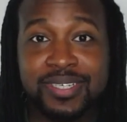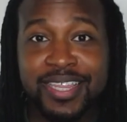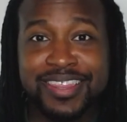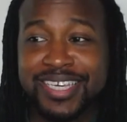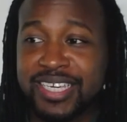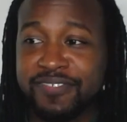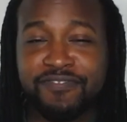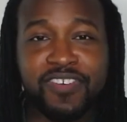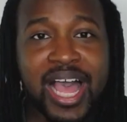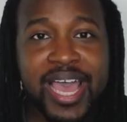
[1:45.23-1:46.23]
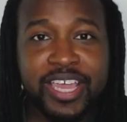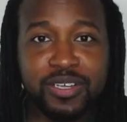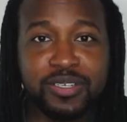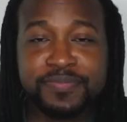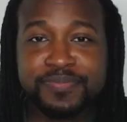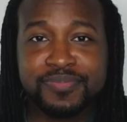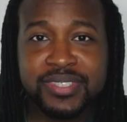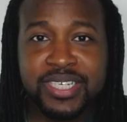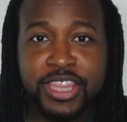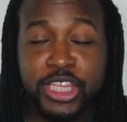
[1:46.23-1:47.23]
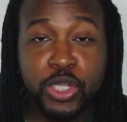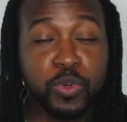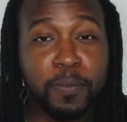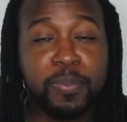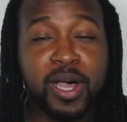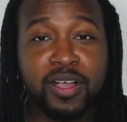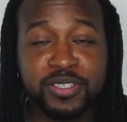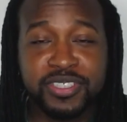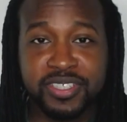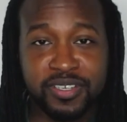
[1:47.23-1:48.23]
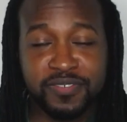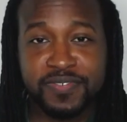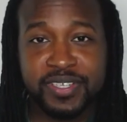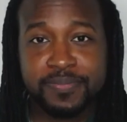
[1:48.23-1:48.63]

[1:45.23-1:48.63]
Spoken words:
the vile, the repulsive